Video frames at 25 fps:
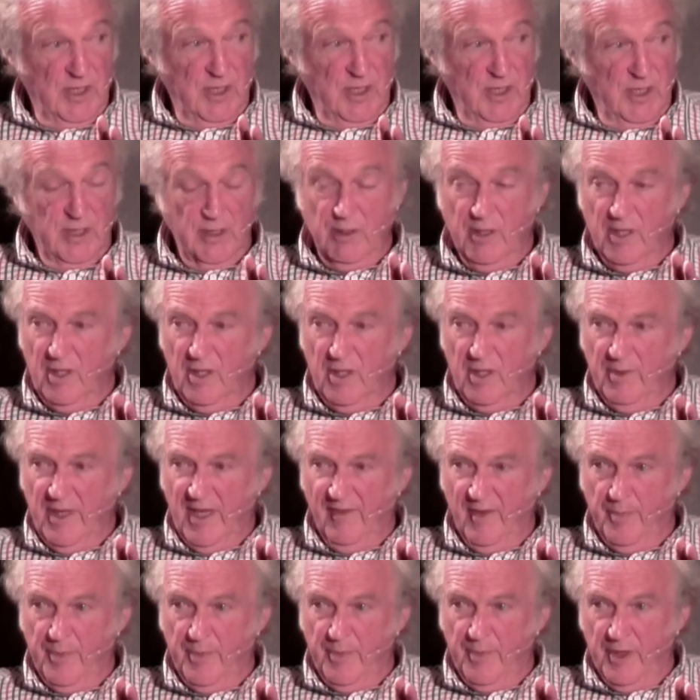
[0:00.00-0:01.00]
Here we
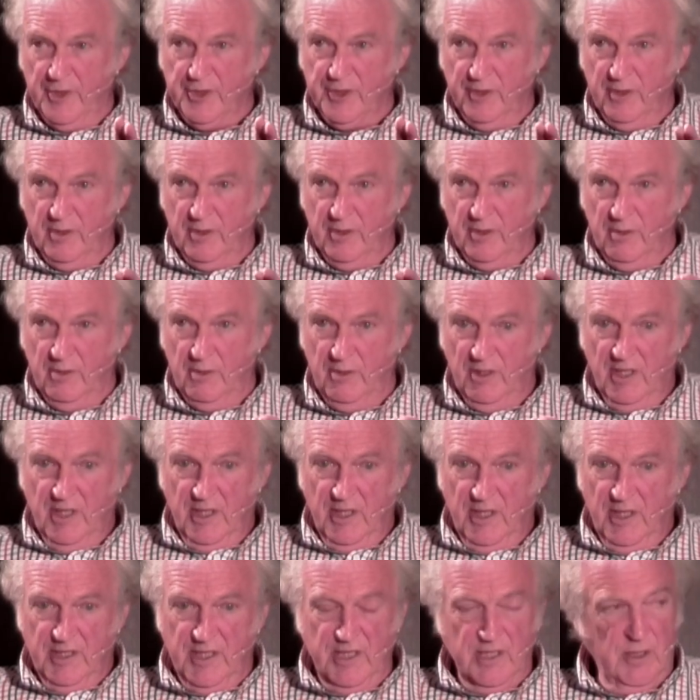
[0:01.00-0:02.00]
have a person who
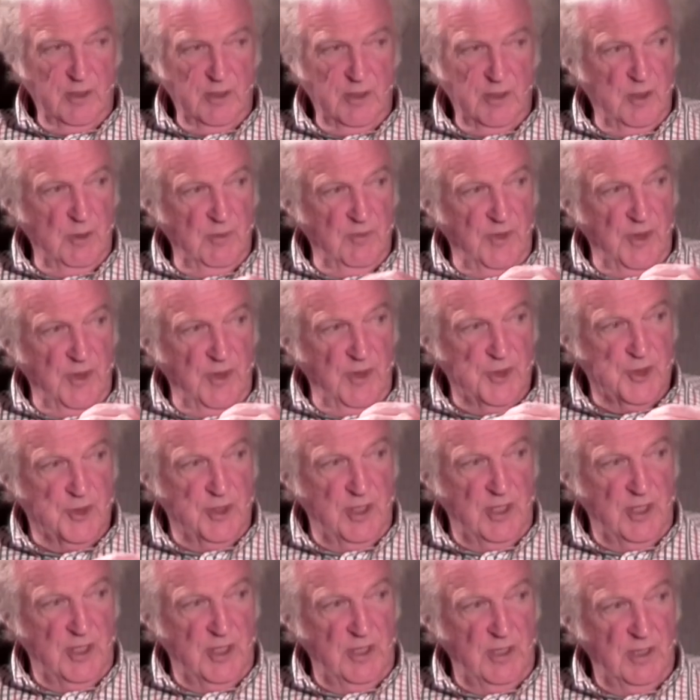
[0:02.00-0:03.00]
didn't go to
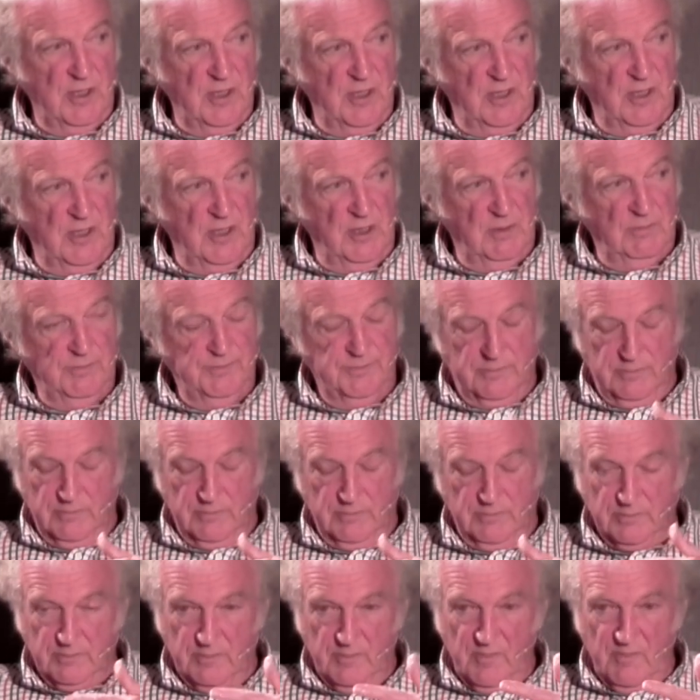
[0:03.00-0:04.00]
university,
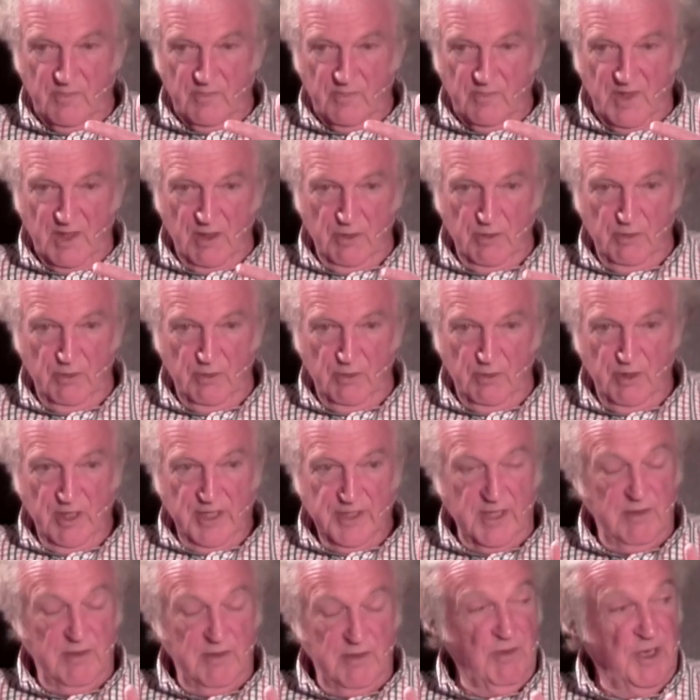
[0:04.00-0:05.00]
who
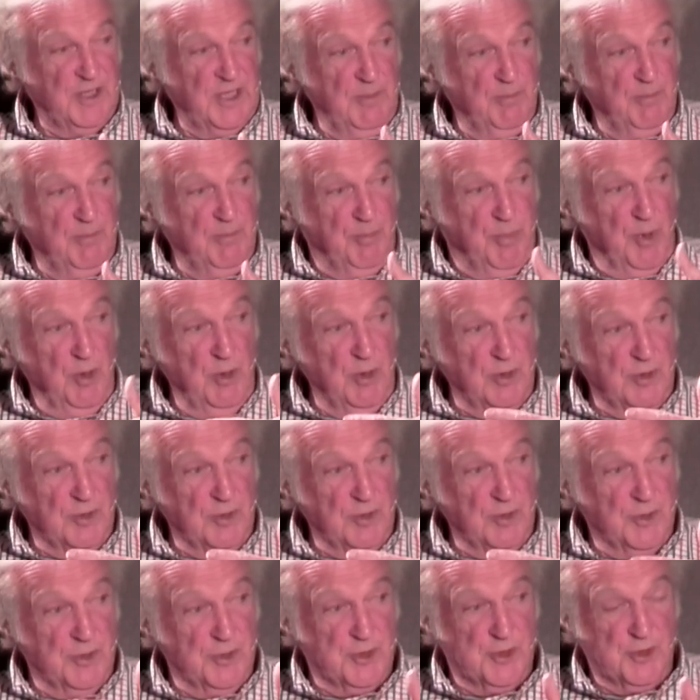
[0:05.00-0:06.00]
didn't write any
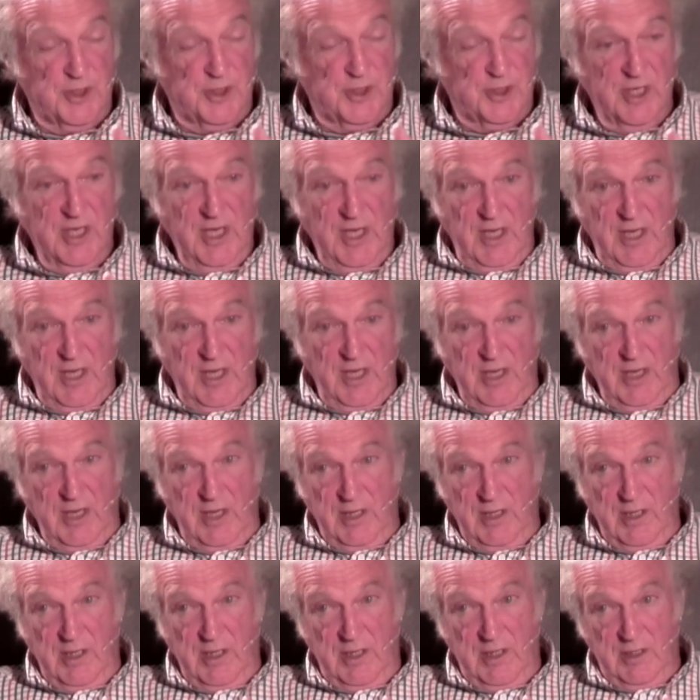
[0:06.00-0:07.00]
books,
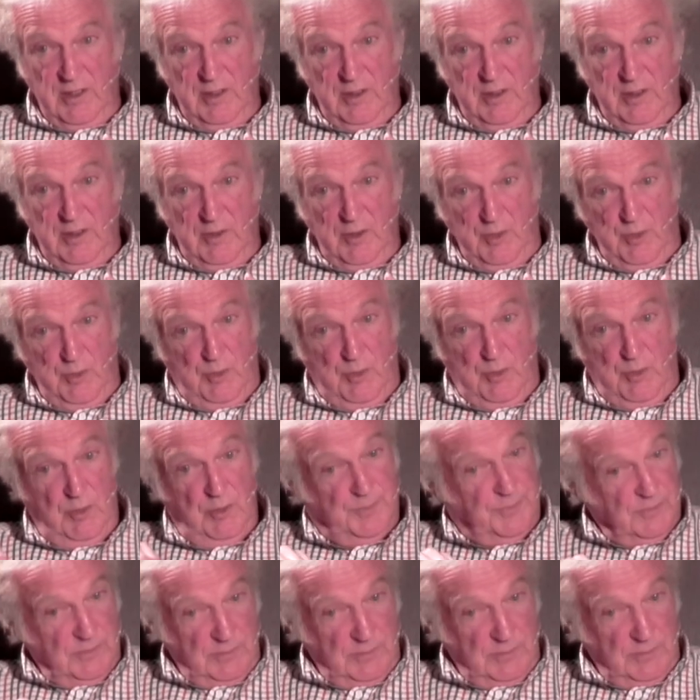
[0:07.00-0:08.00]
who
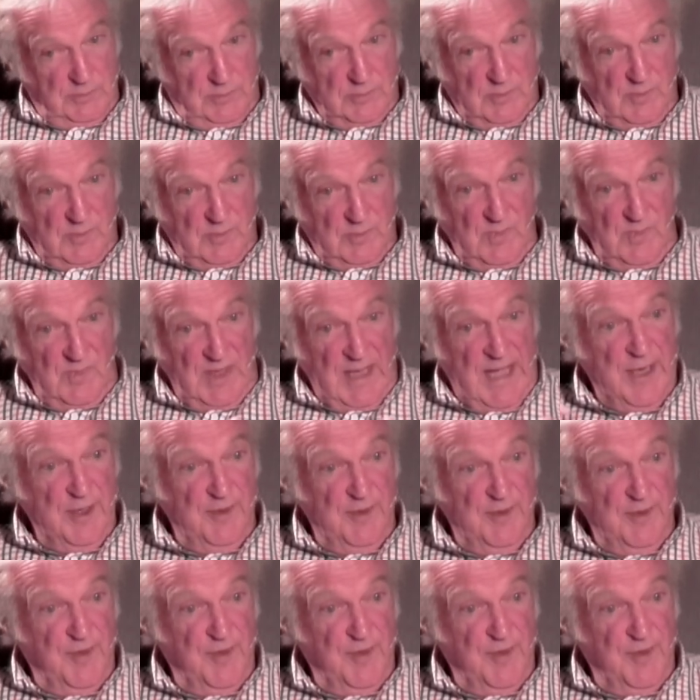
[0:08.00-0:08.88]
had a few